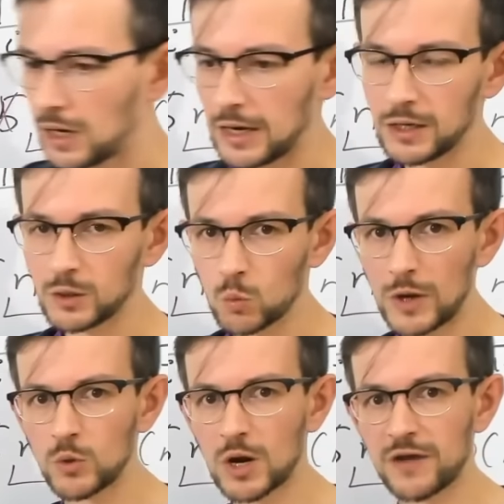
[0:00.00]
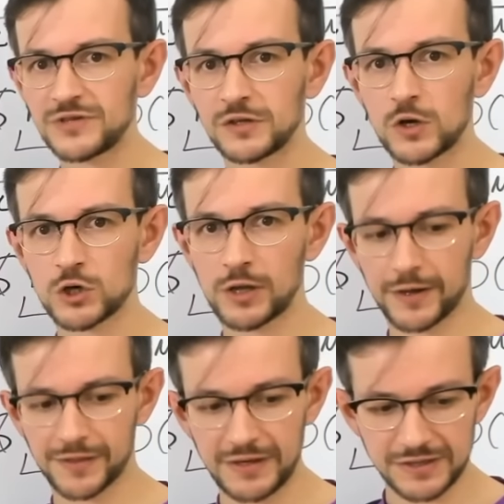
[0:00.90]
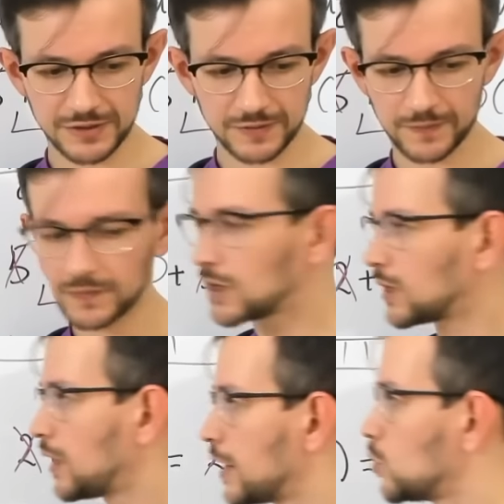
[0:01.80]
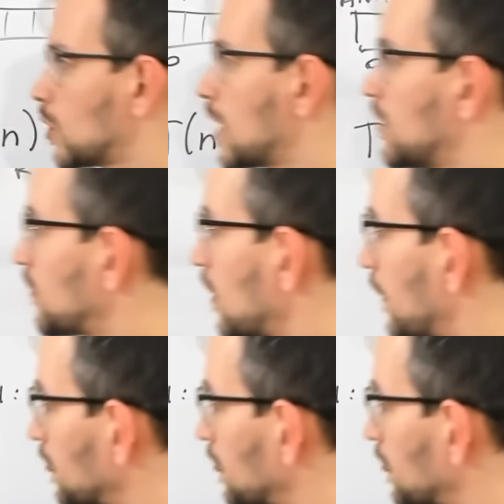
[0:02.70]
And when you have situation like this, like you have